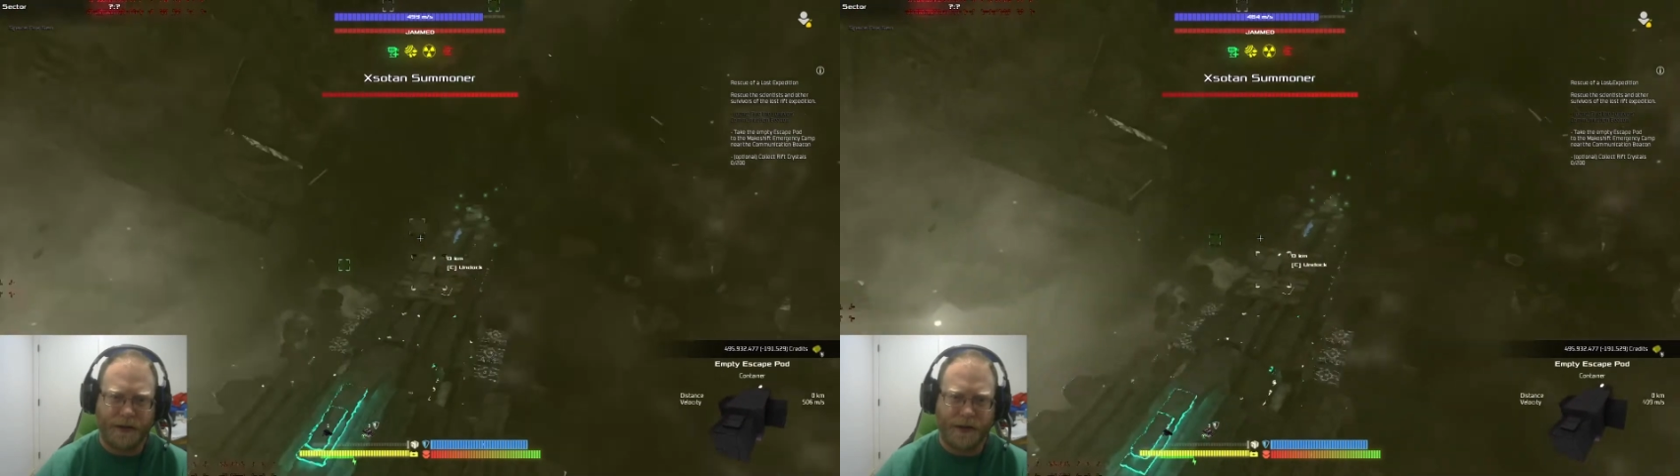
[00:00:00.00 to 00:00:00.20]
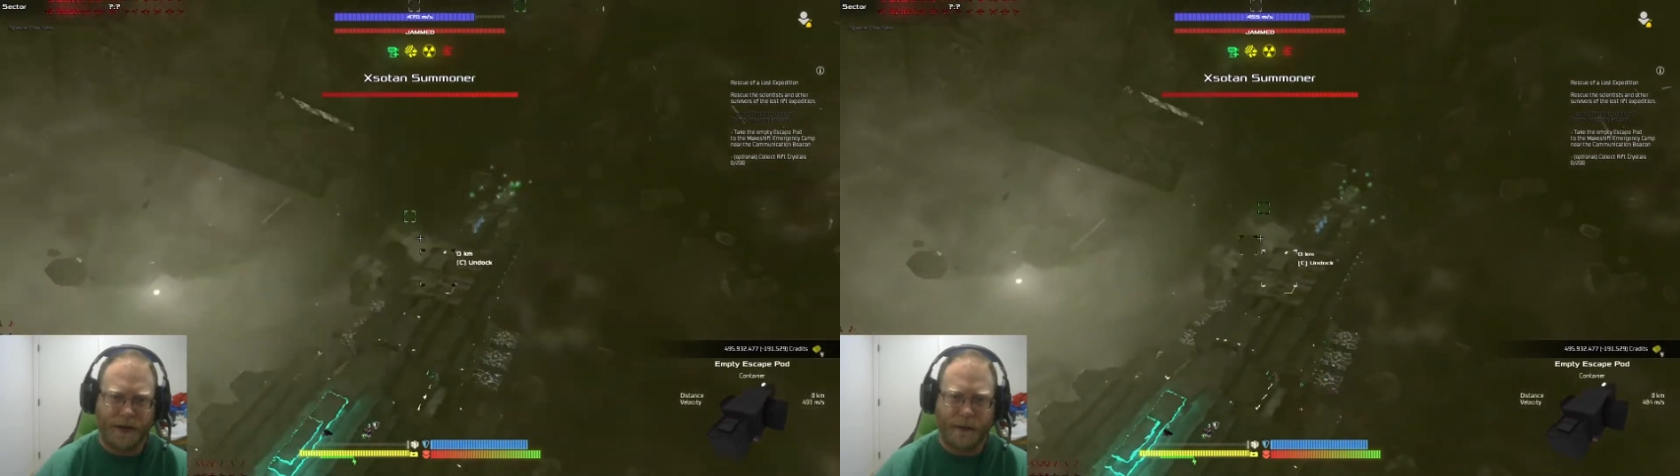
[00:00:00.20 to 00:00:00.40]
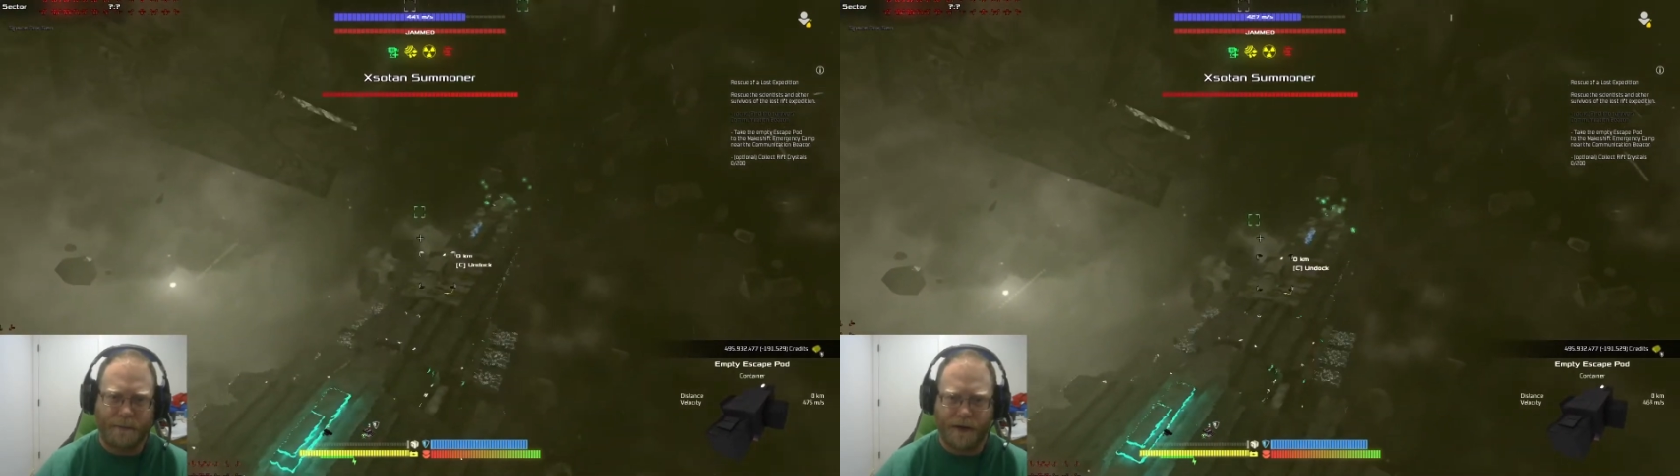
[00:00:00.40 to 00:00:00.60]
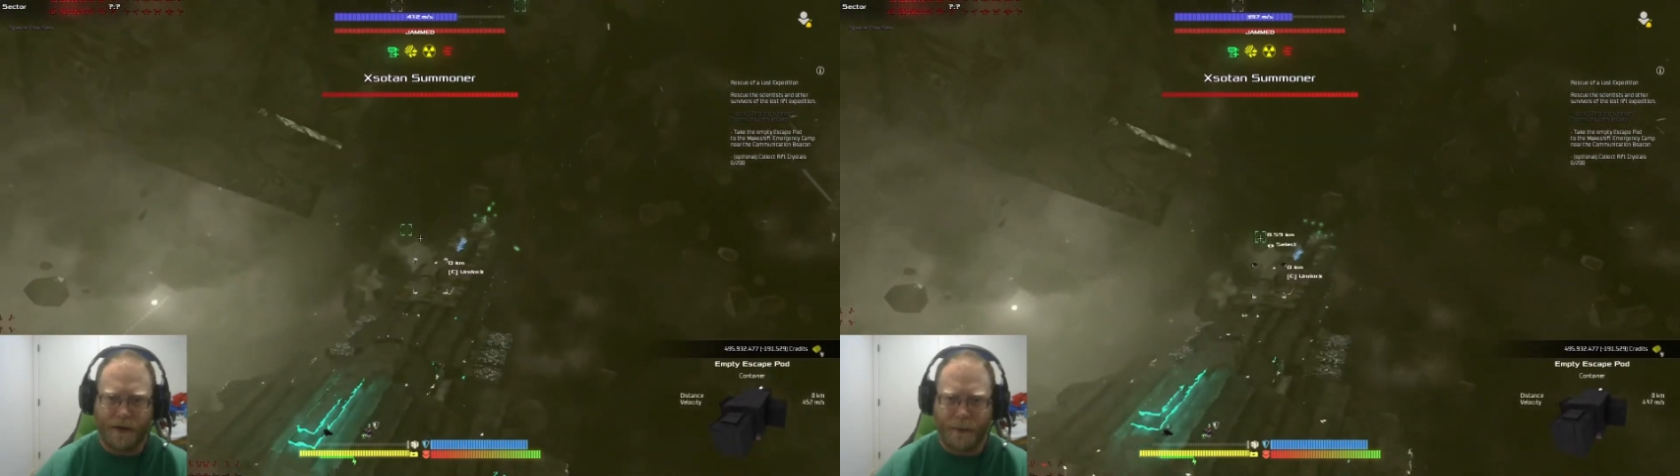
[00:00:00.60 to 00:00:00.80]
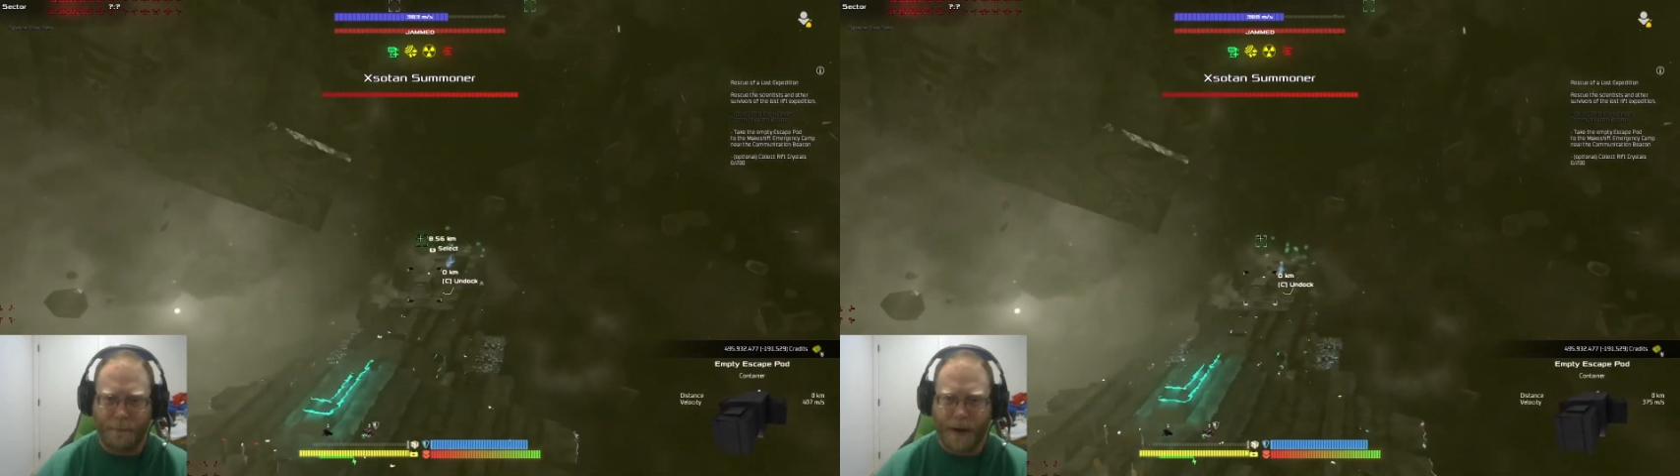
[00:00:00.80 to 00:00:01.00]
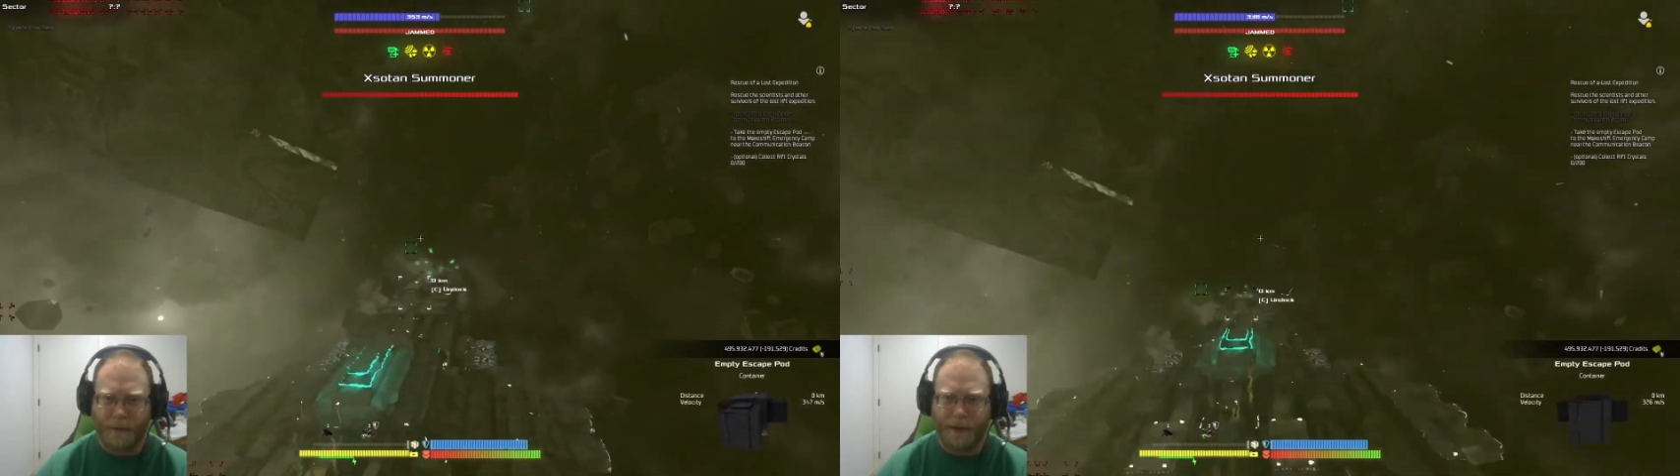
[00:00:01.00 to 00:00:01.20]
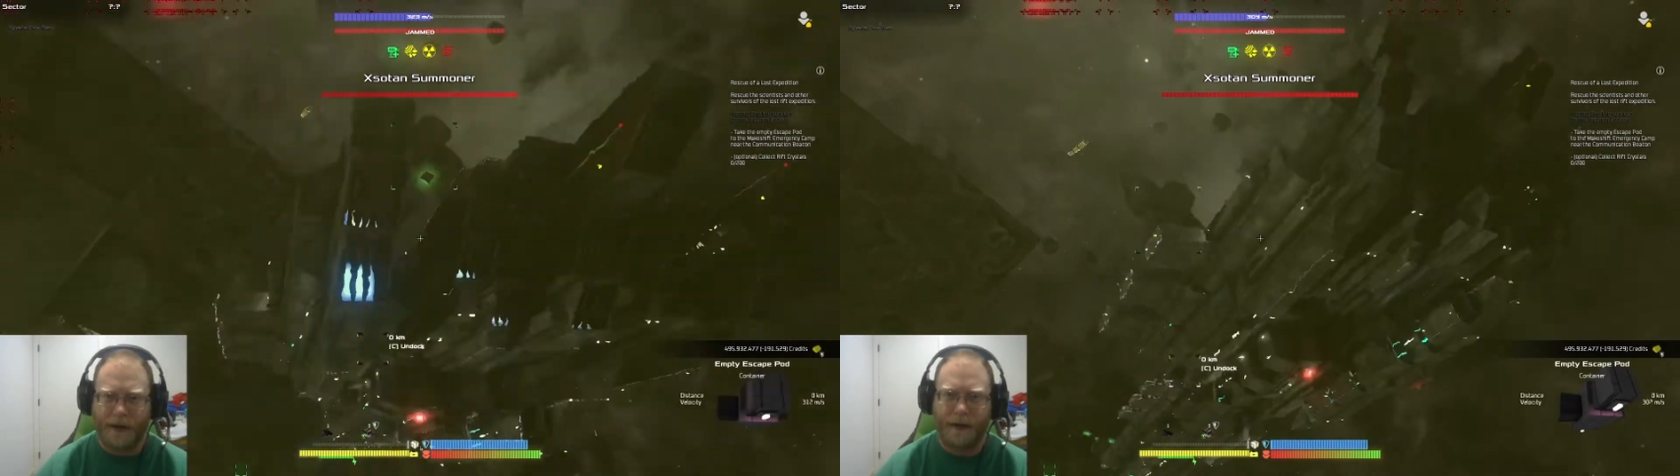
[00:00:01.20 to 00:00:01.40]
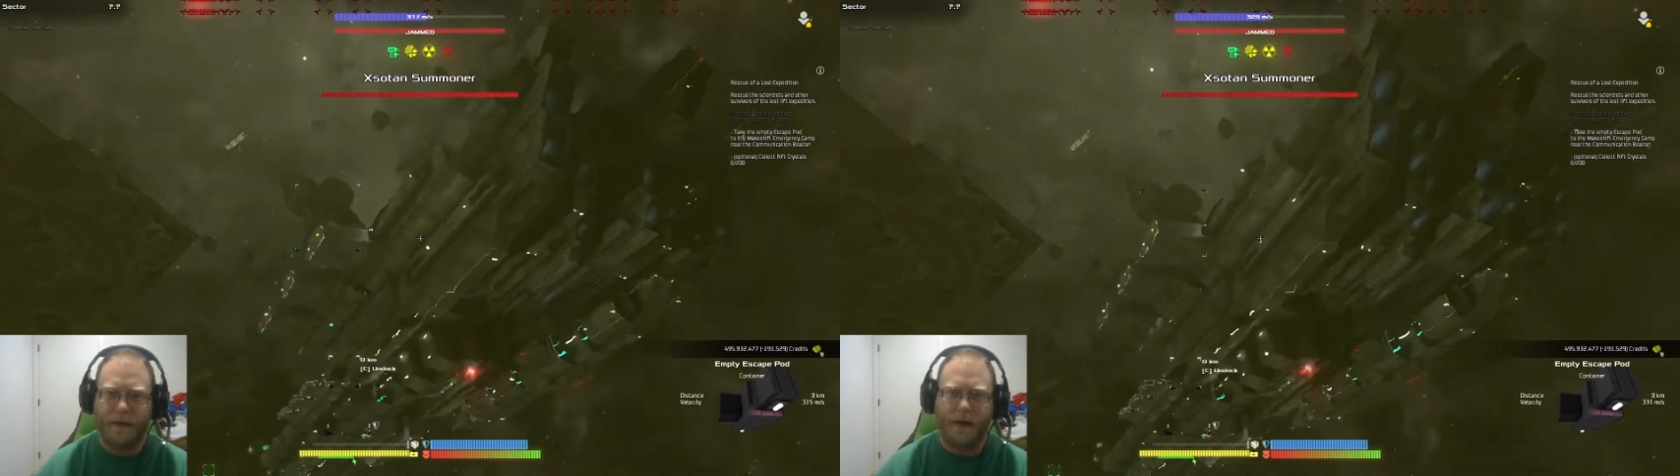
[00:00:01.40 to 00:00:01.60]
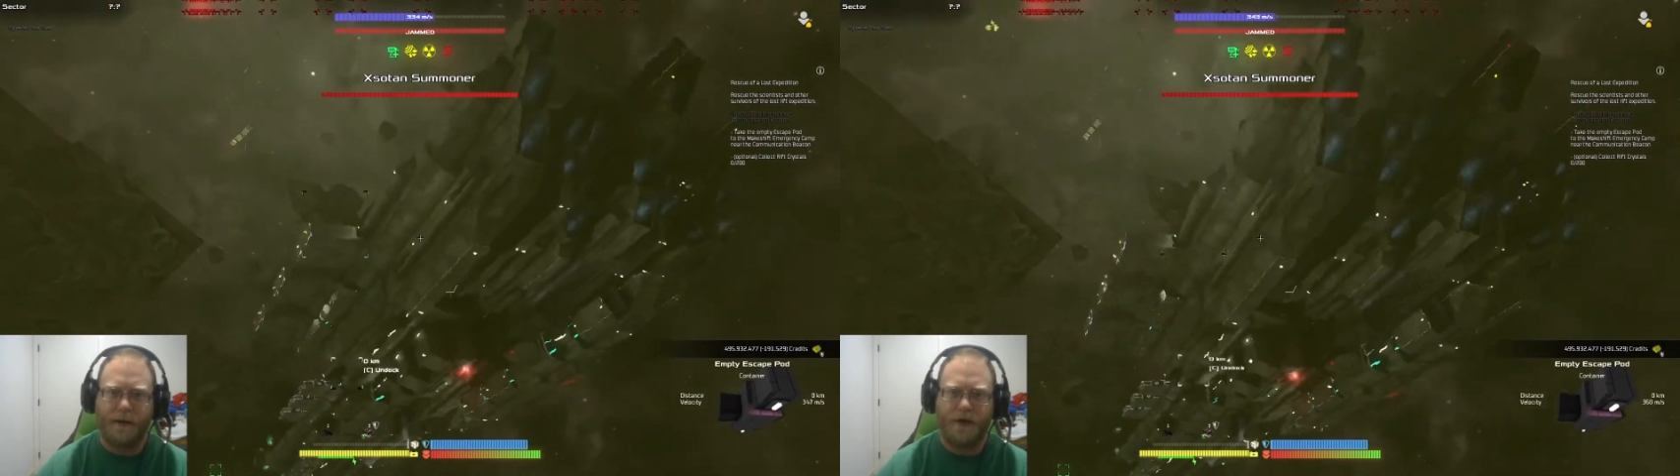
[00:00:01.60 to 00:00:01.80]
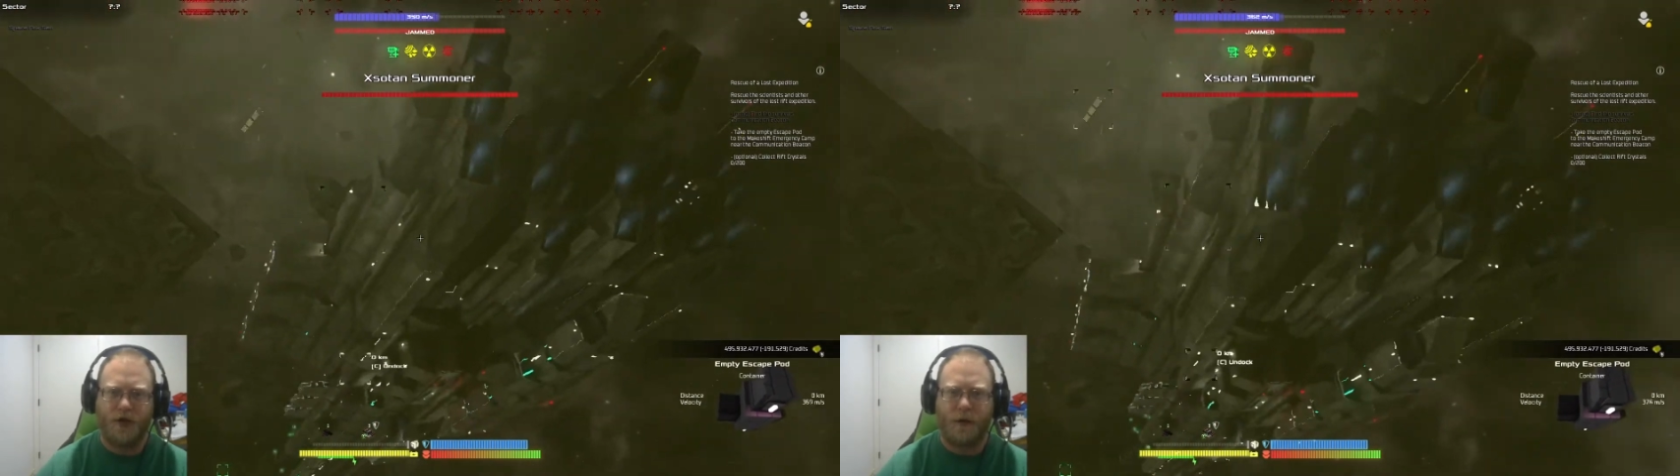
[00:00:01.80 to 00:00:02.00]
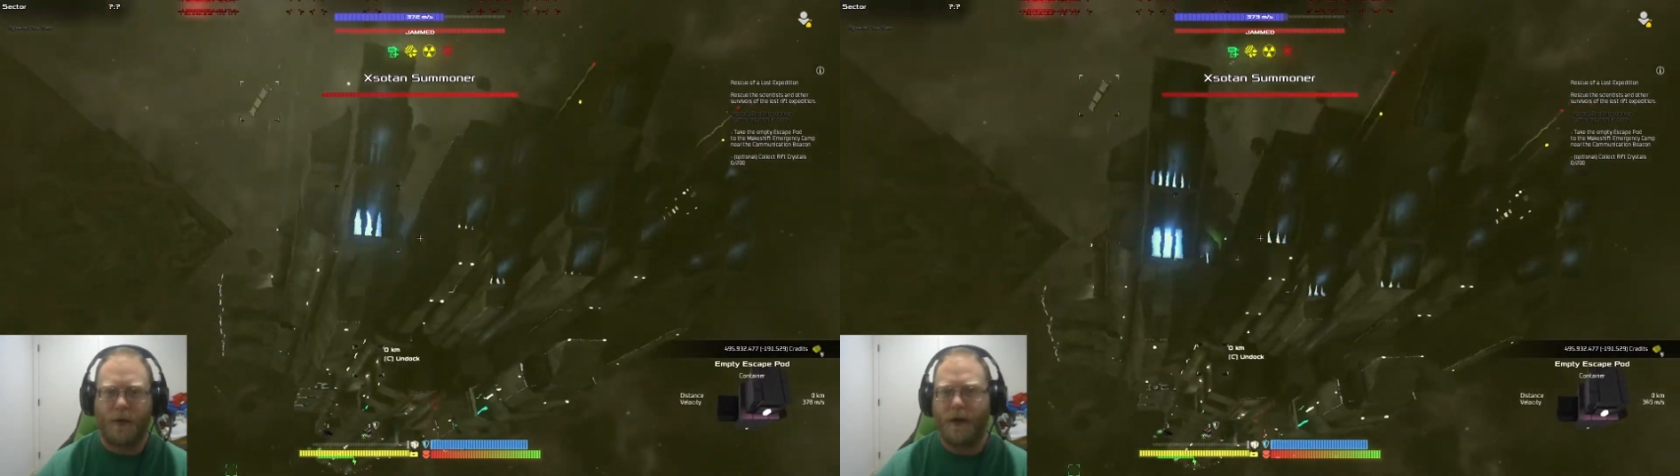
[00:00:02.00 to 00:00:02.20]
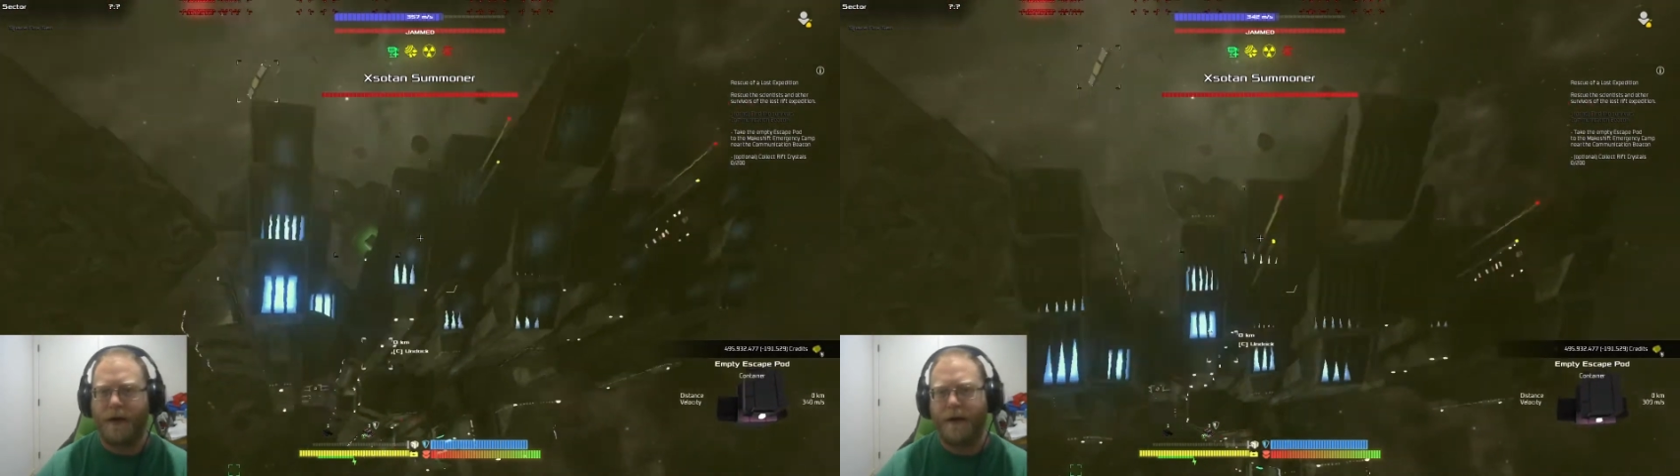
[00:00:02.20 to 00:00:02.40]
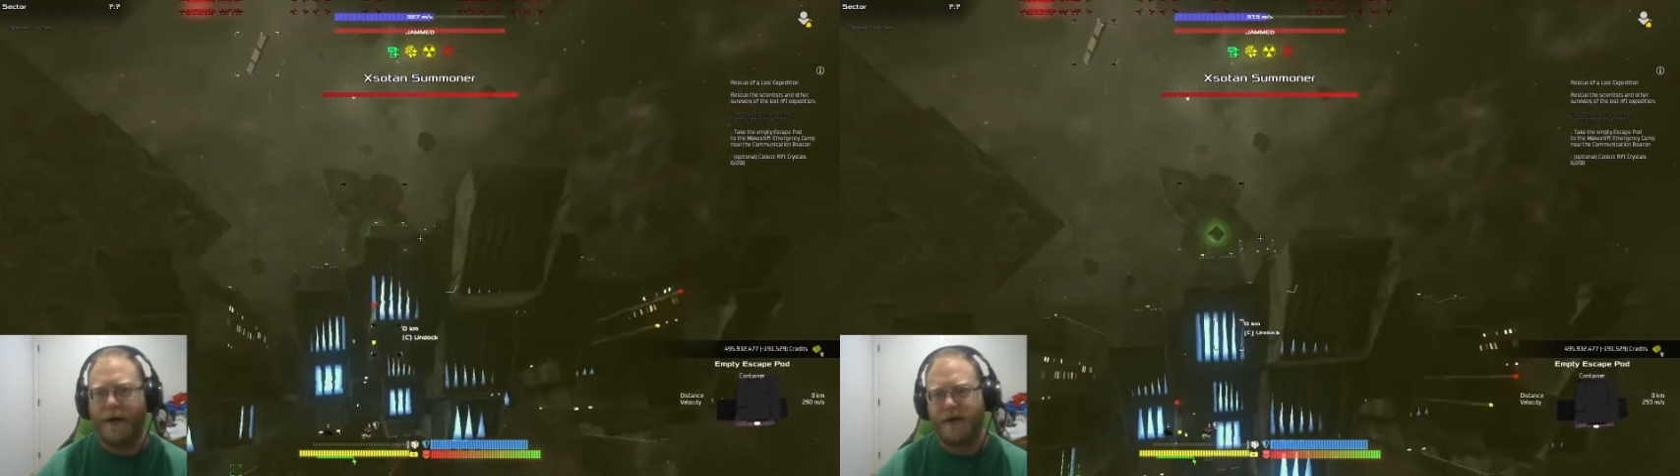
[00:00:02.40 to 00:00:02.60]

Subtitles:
it yet, but I've got my beacon in the general area,